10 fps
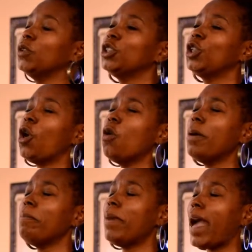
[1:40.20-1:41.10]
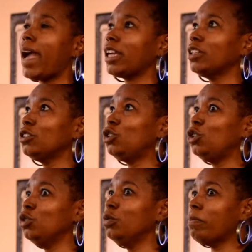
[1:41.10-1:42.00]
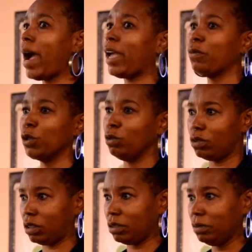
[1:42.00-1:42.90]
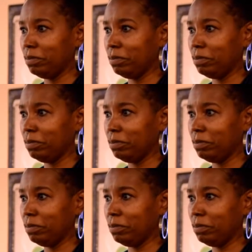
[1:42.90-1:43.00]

was going back to my roots.